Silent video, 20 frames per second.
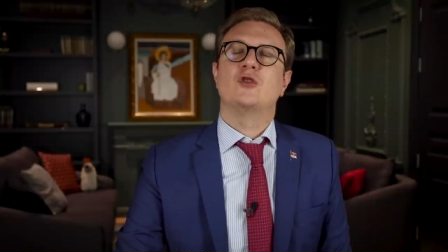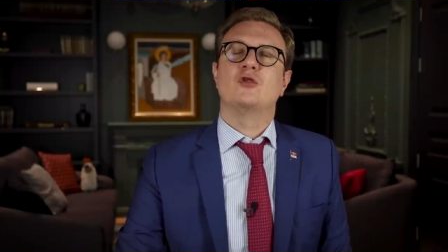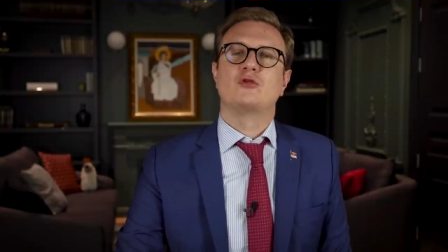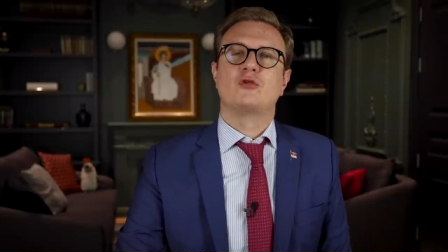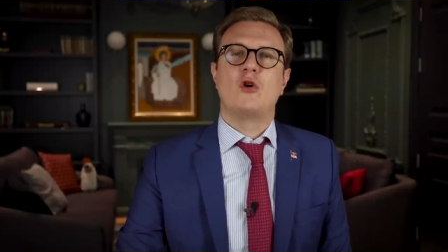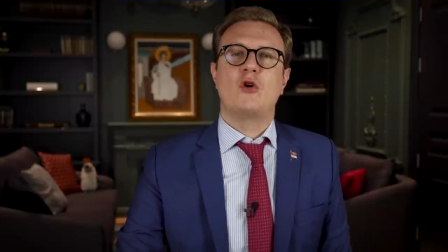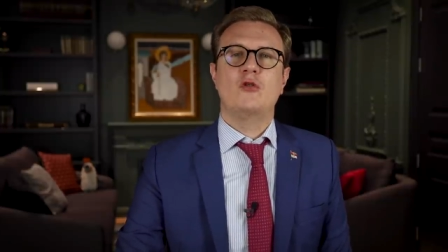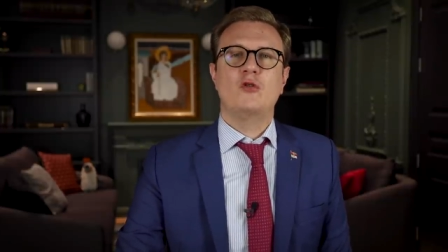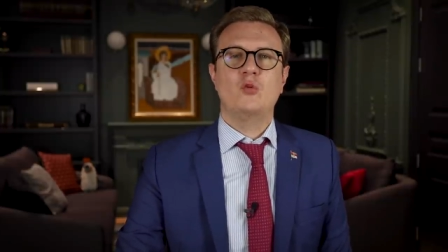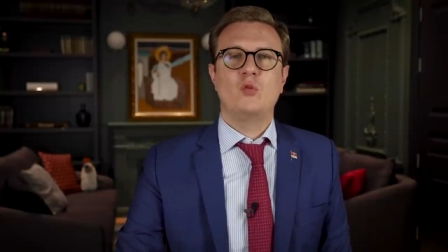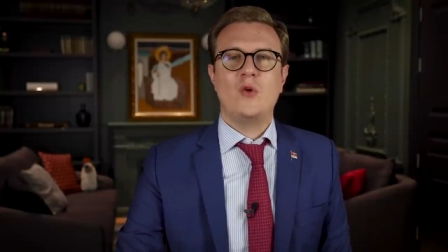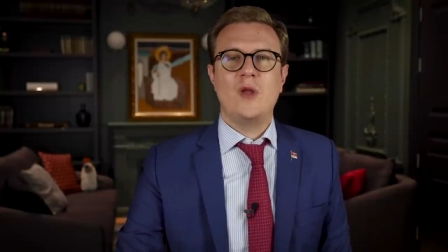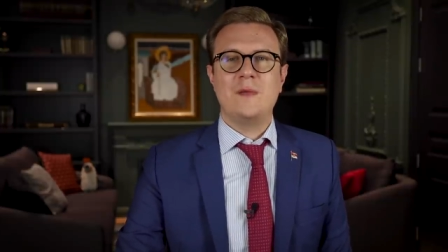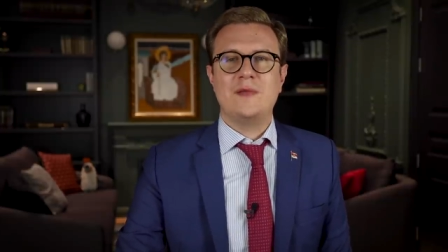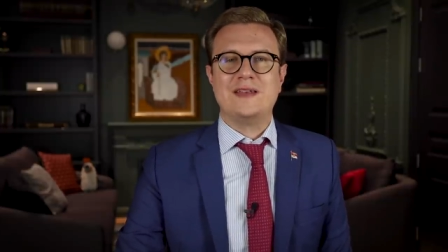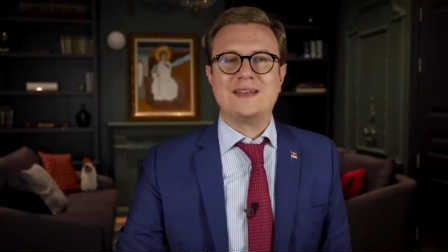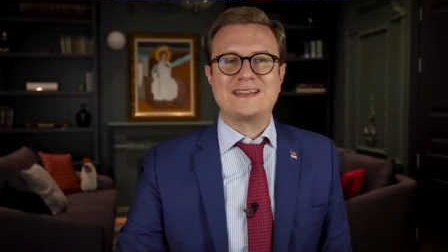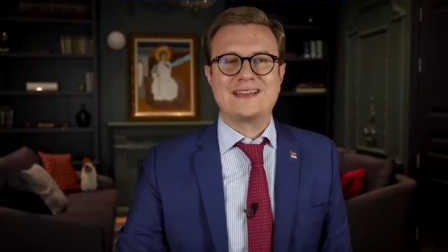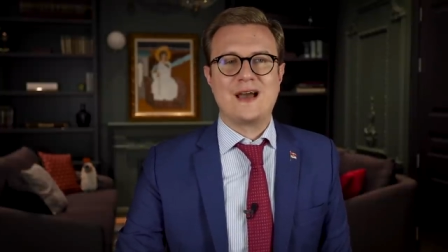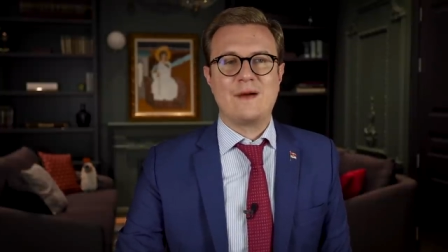grown
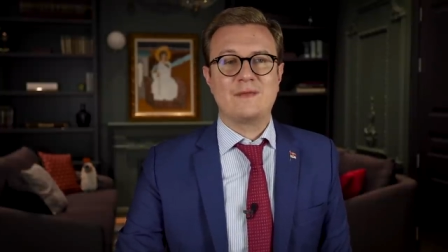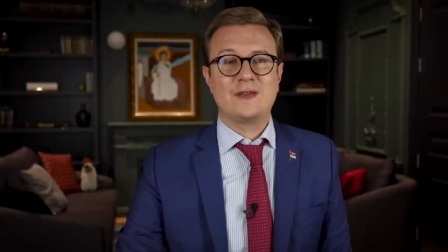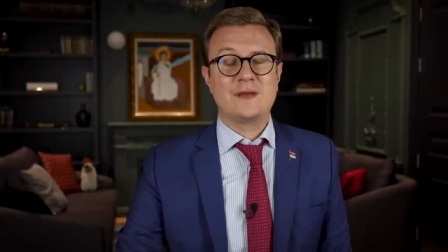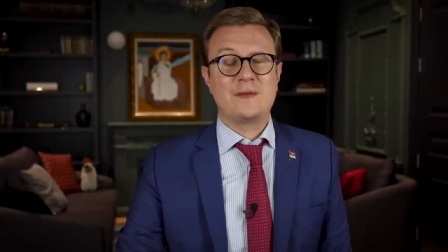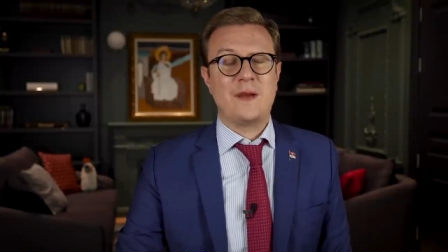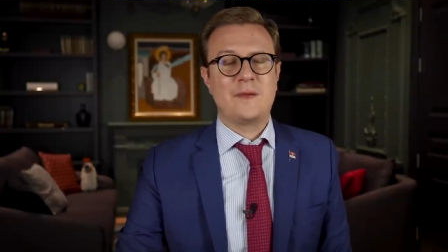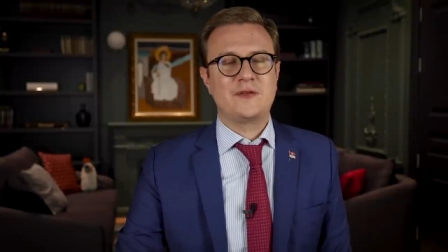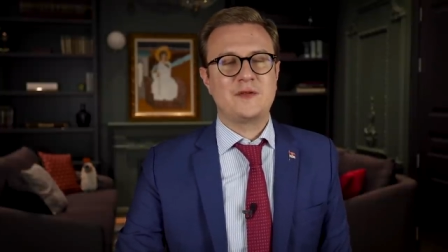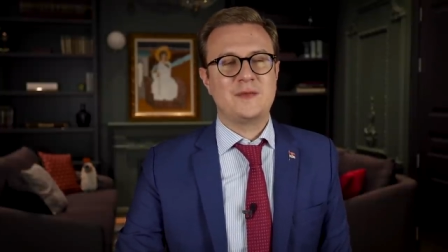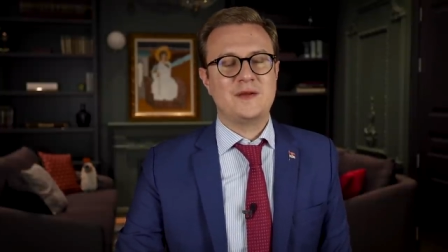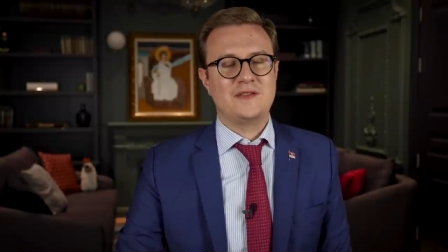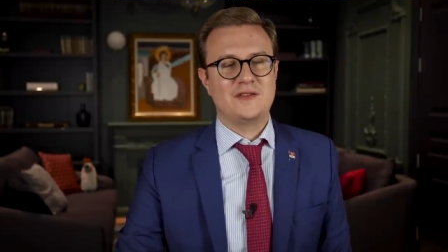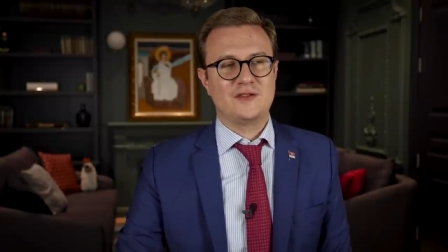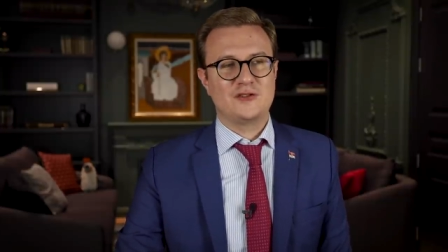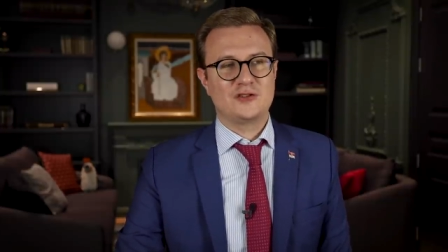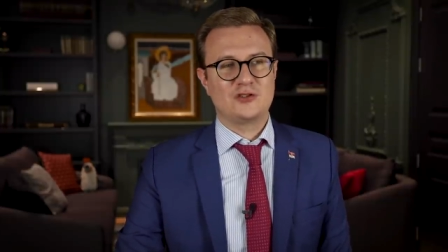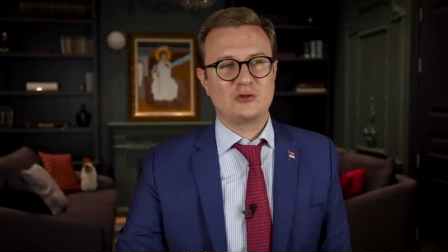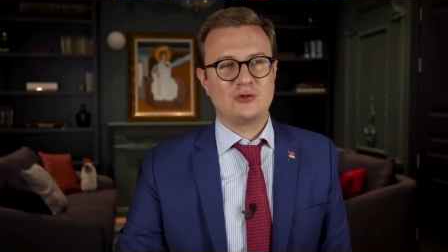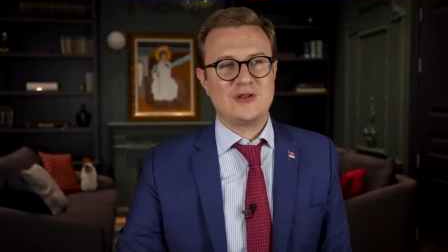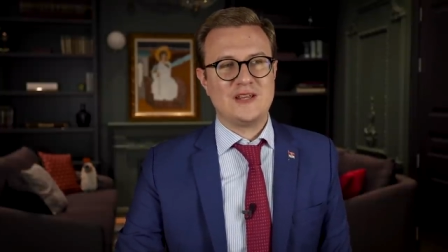women coming up to me on the
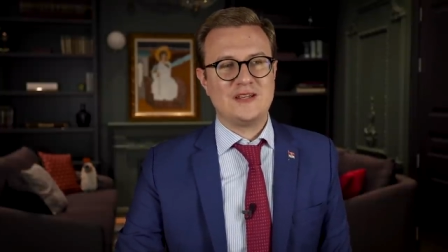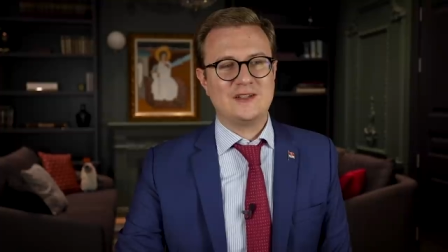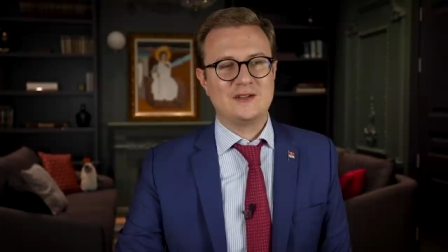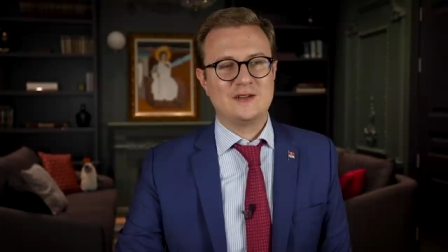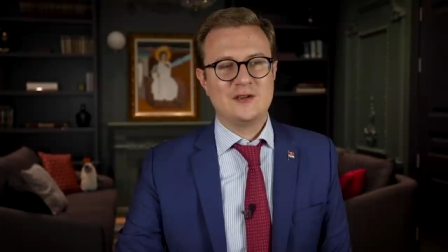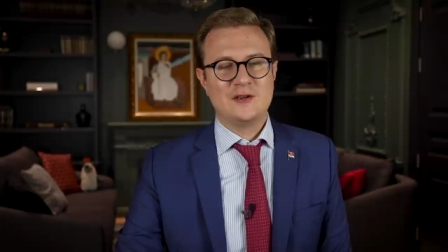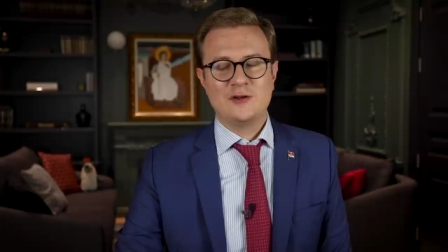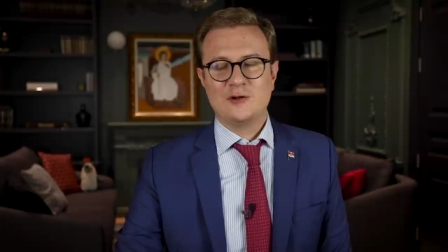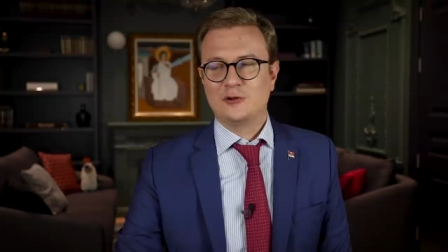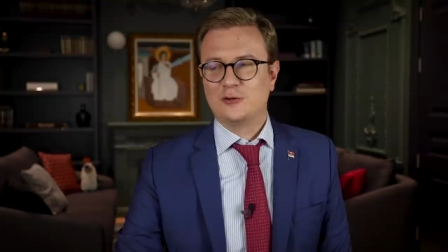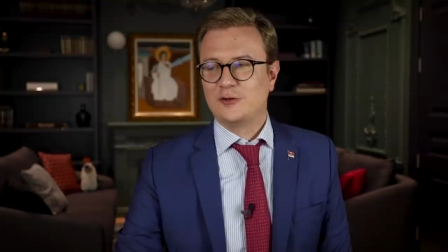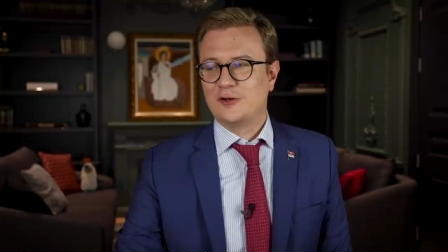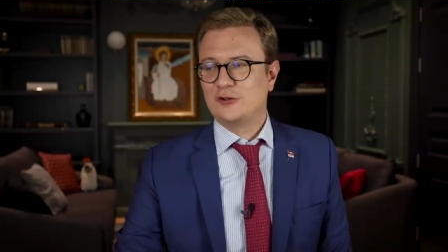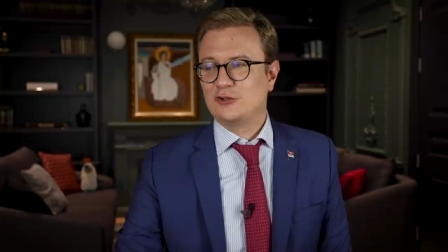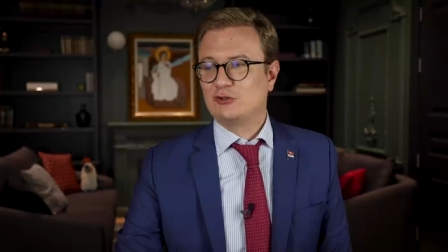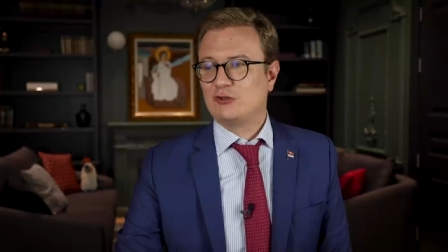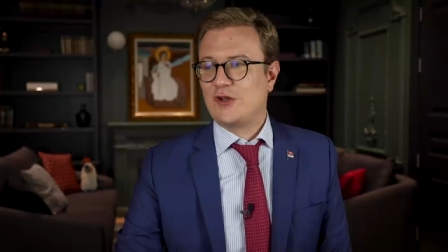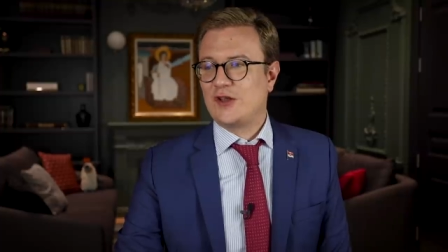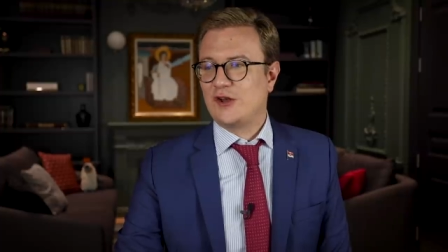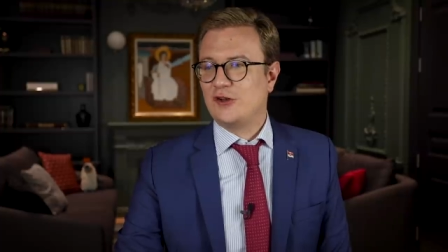street or at
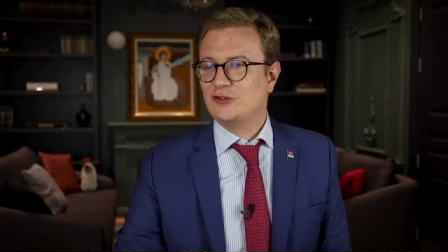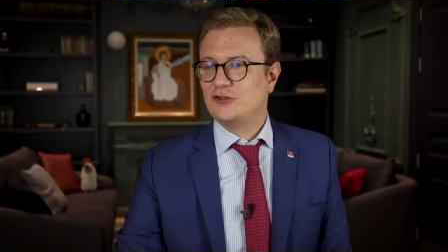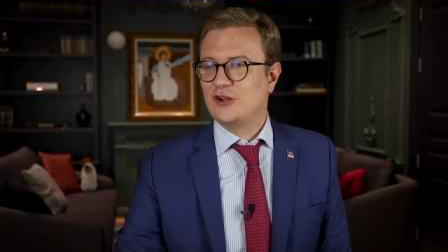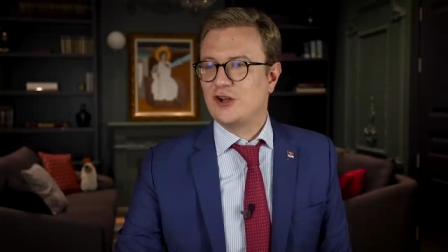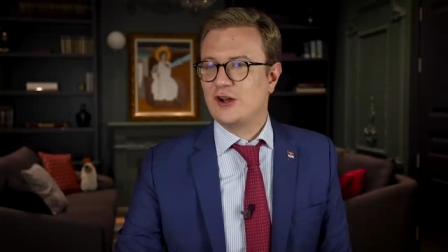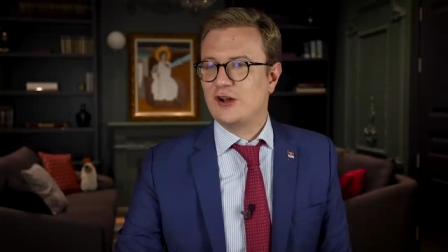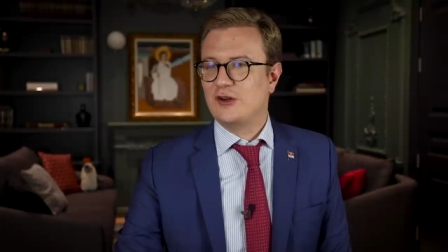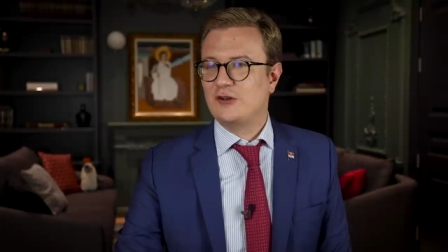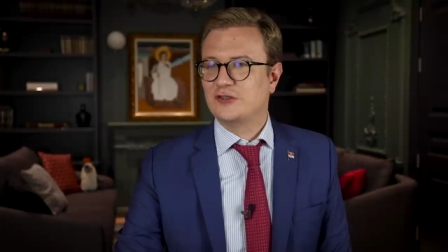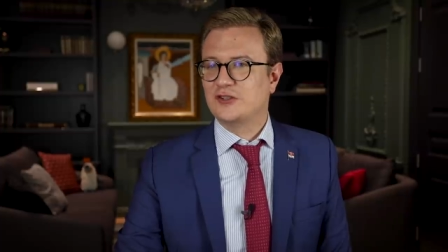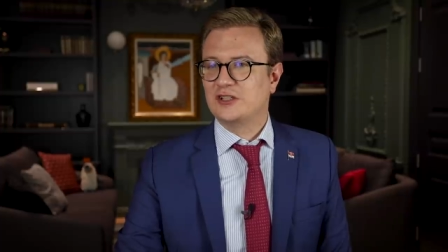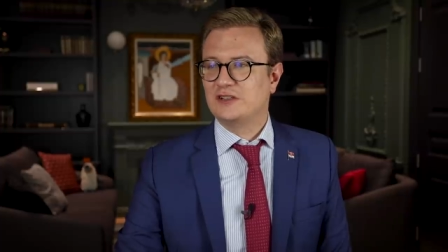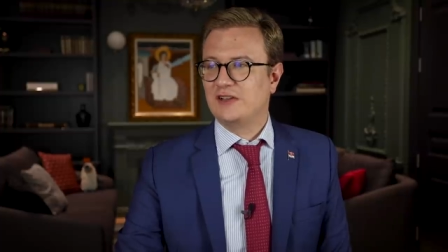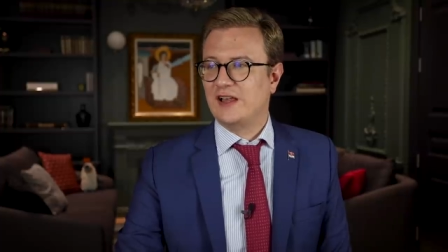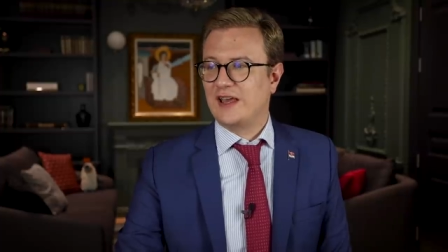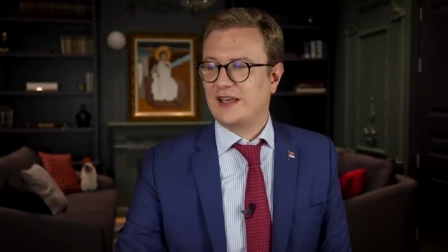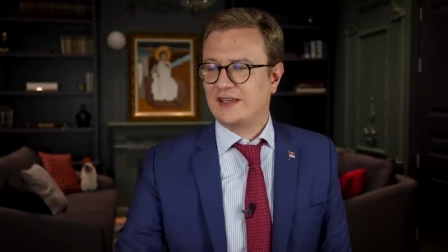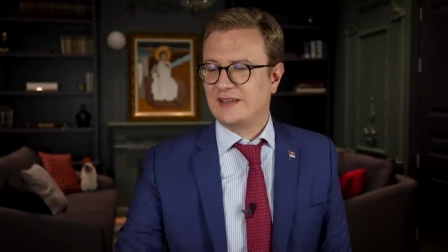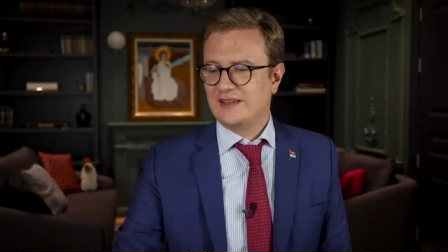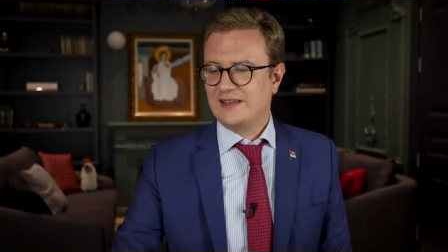Trader Joe's and
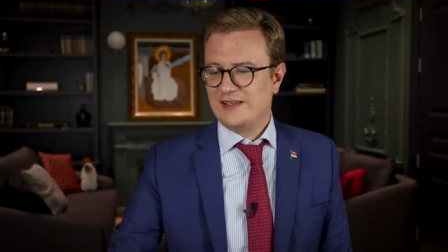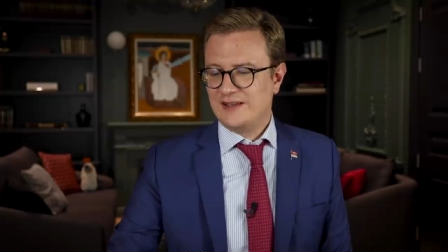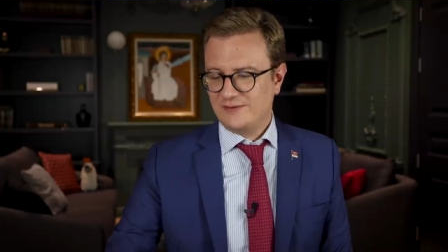like,